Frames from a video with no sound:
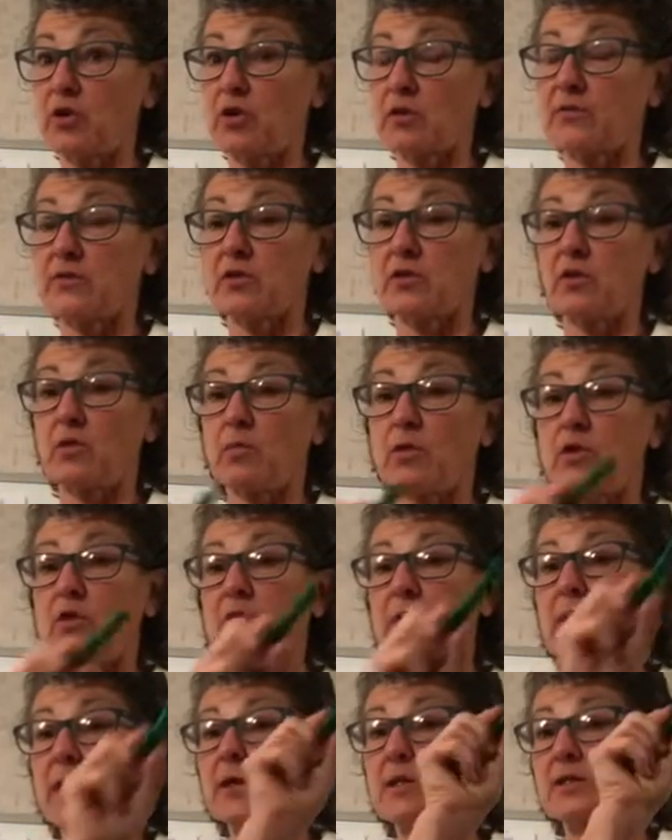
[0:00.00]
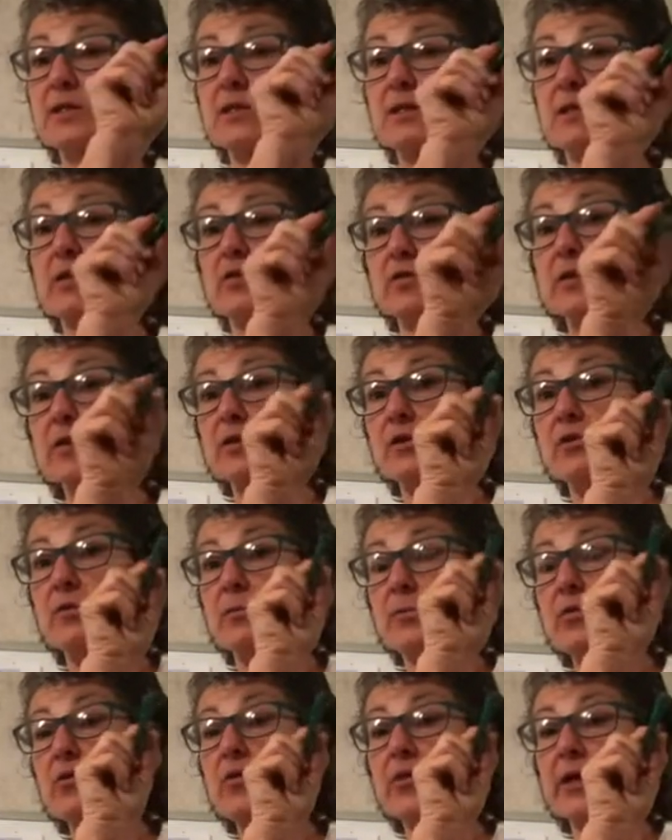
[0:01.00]
curve, so that when you get to the critical
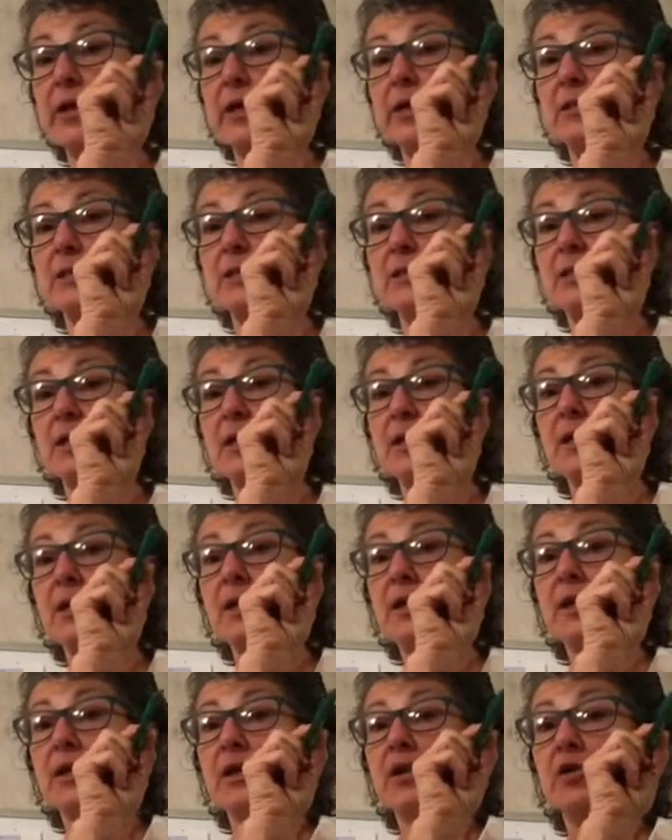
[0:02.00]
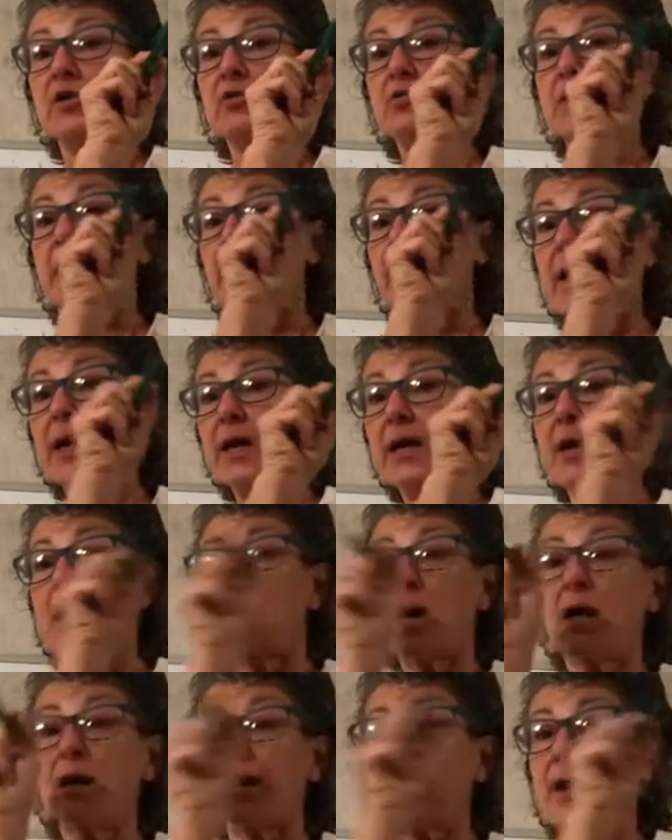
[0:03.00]
point, you
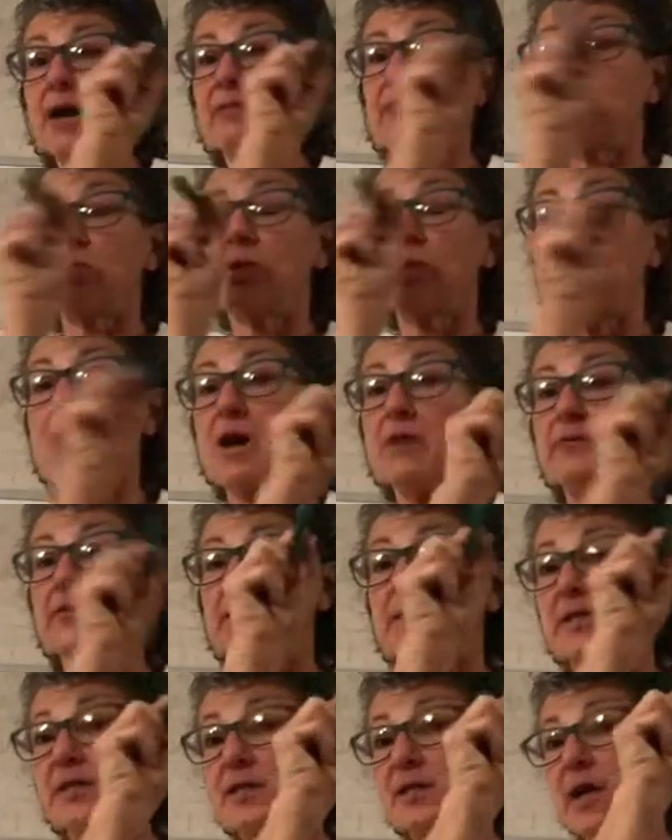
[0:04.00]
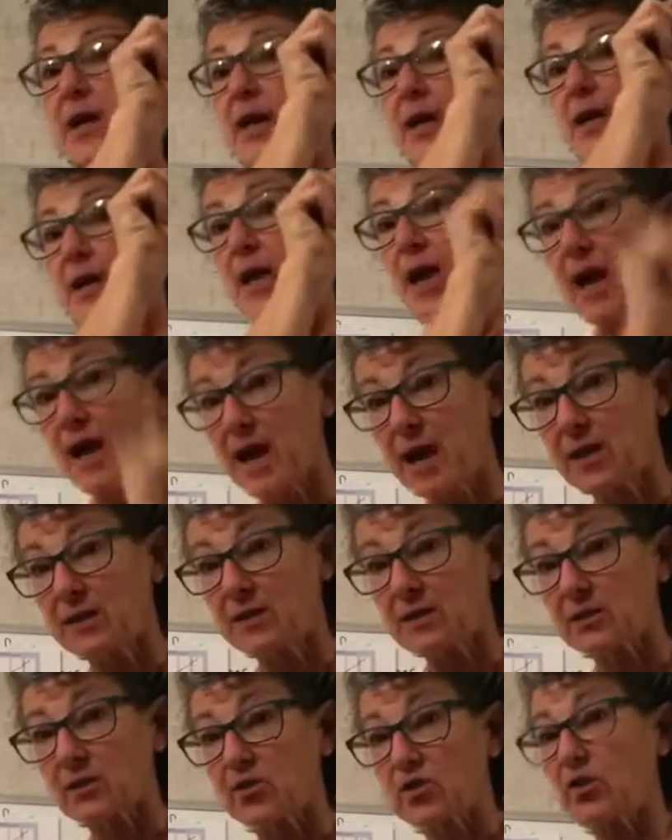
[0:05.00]
cannot level off and stay. It
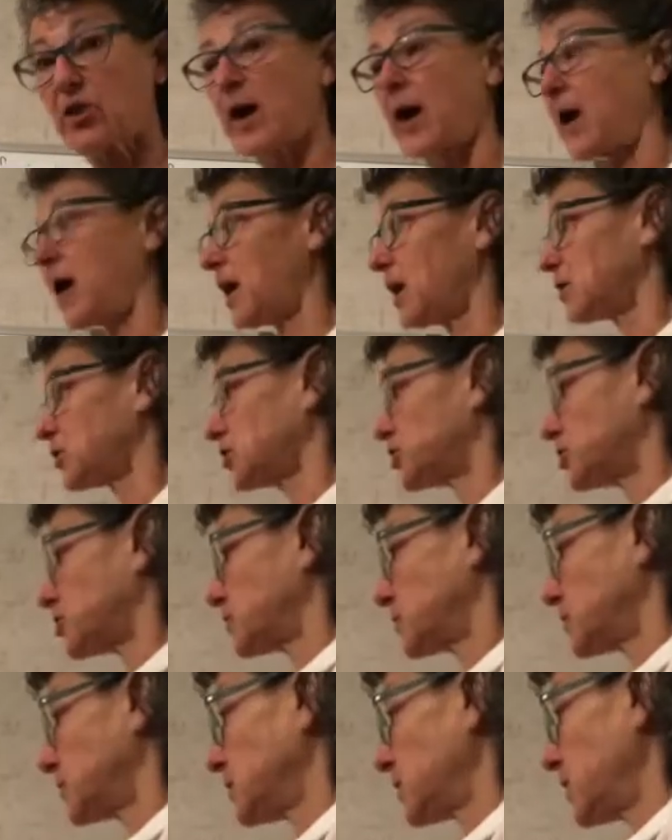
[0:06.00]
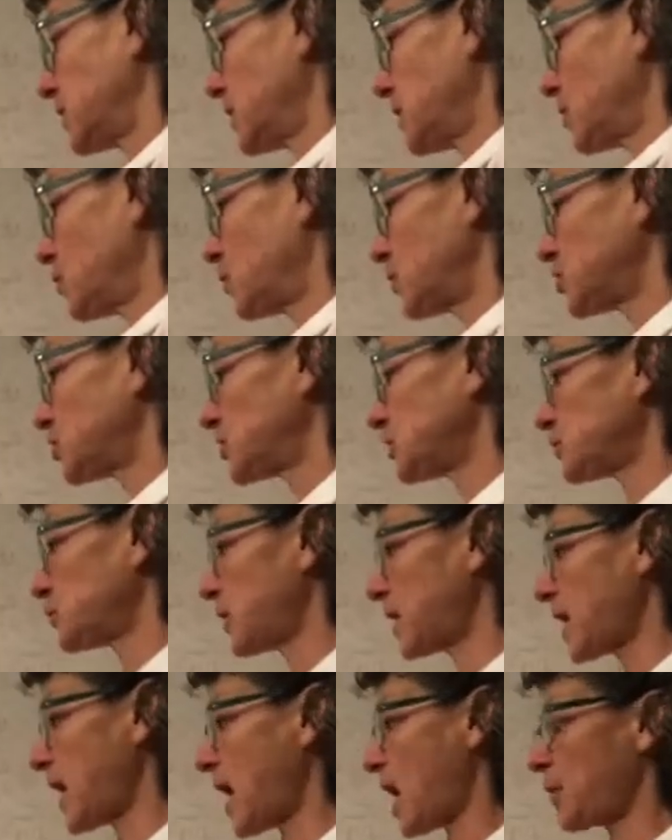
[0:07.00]
has to crash, which is
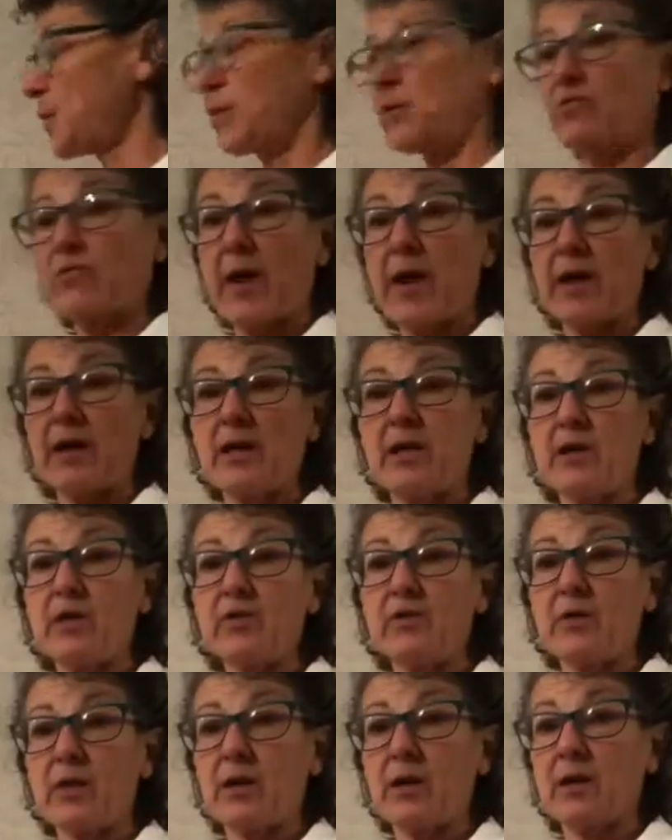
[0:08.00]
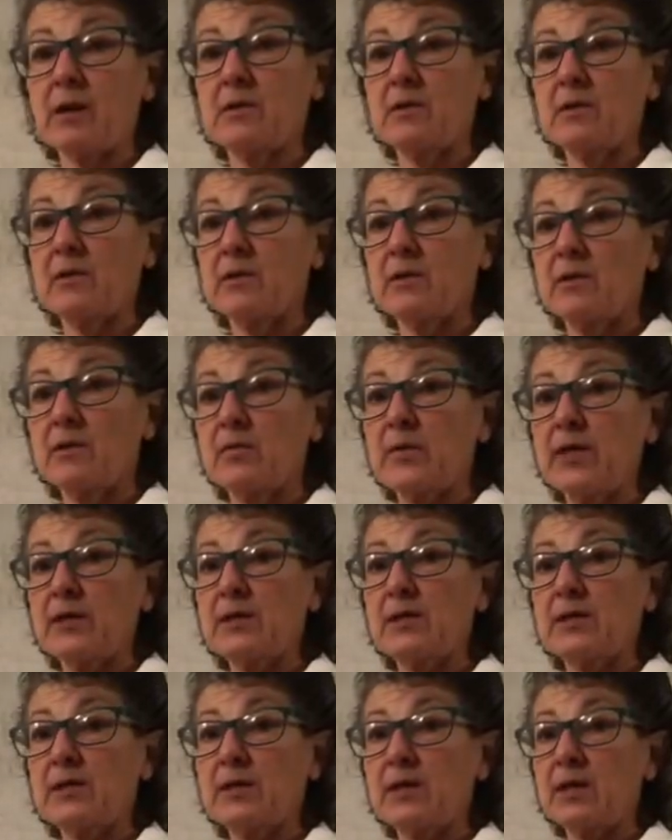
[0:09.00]
what happened right here then. We
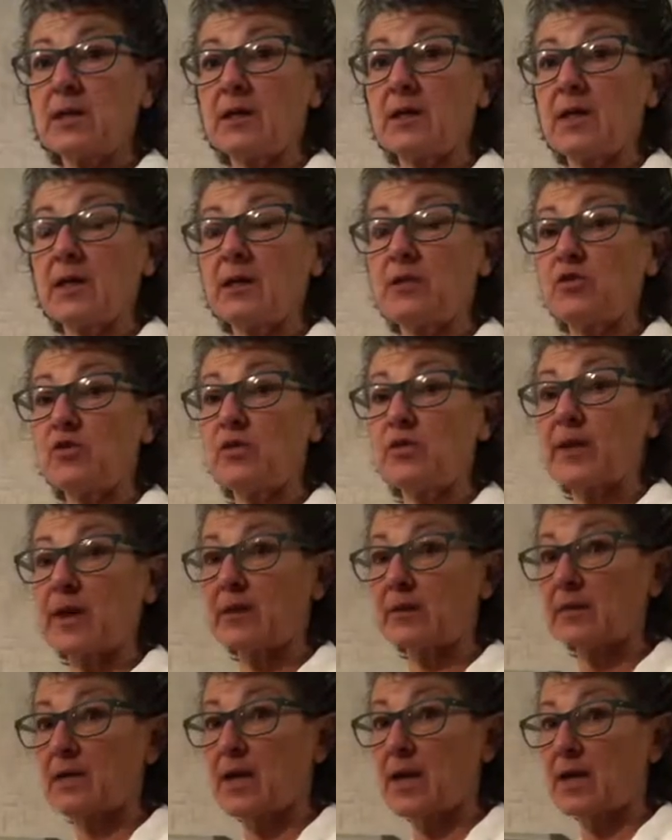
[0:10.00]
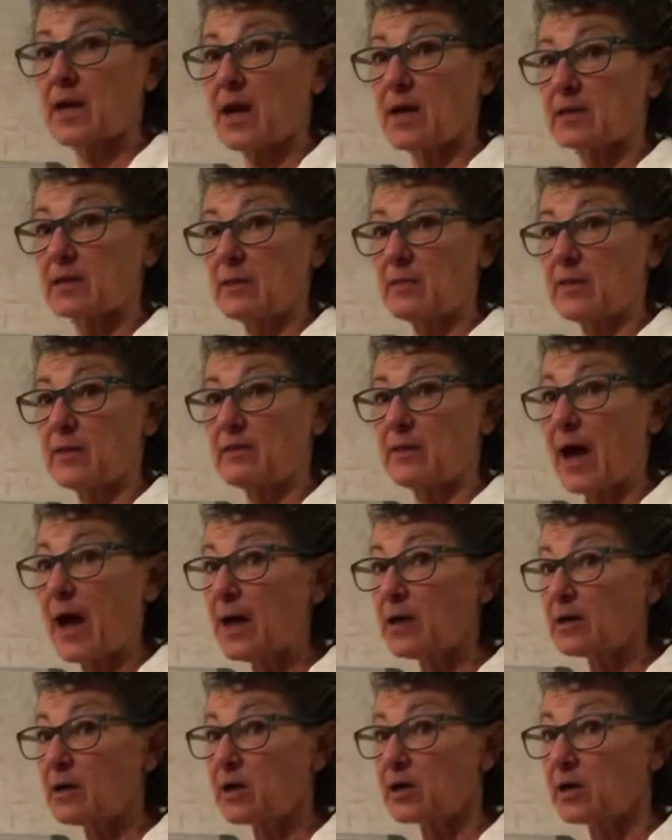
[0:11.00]
can see in 2008 hasn't been
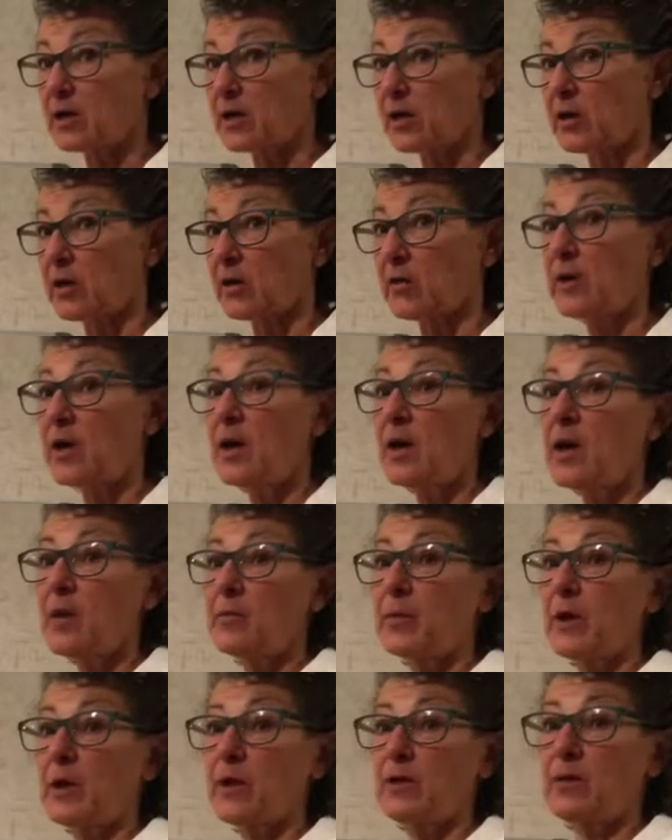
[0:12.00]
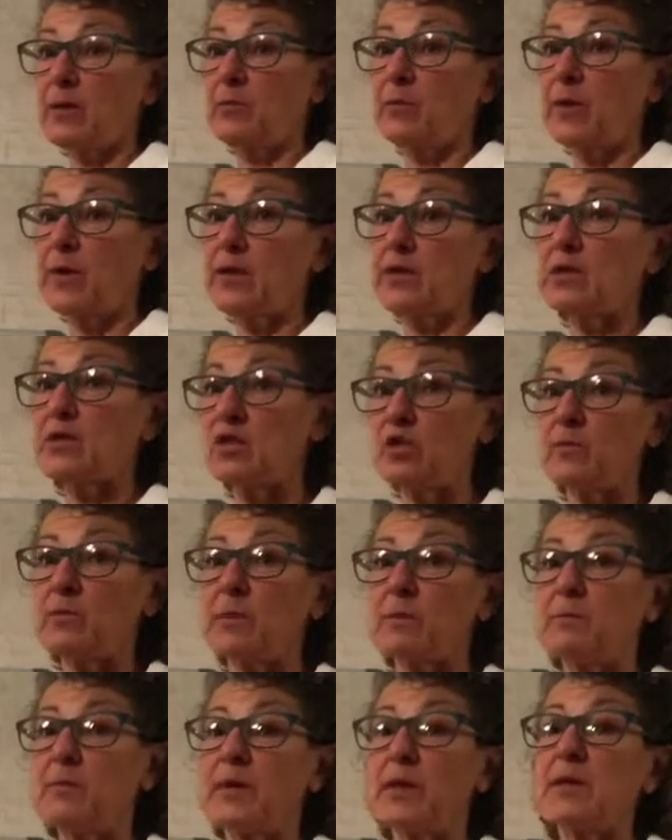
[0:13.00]
that long ago, but we as
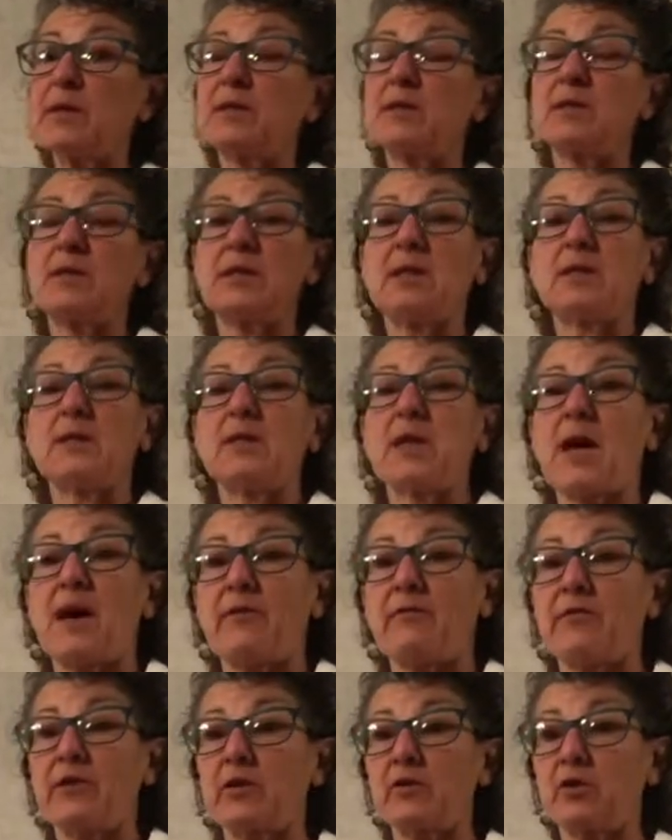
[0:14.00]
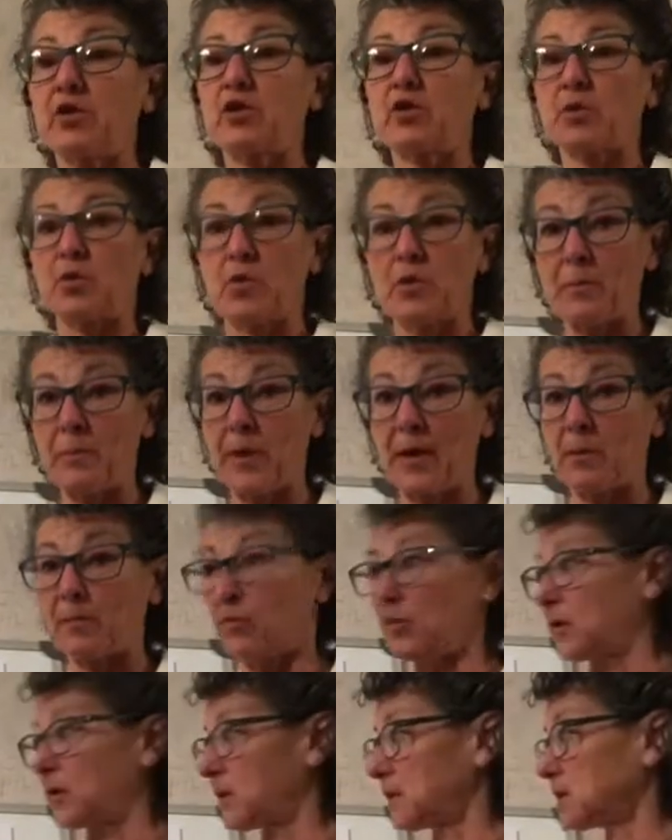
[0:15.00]
human beings tend to have very short
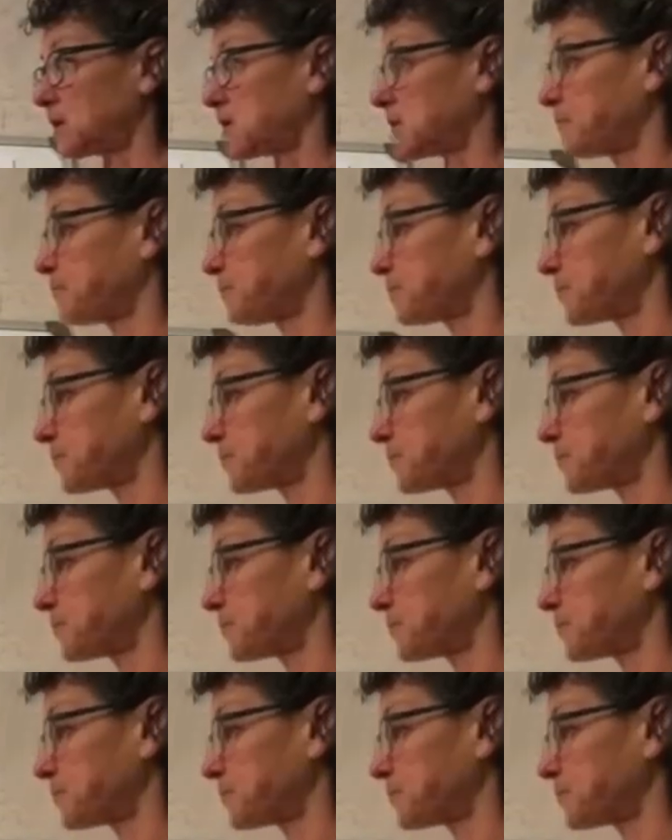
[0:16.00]
memories.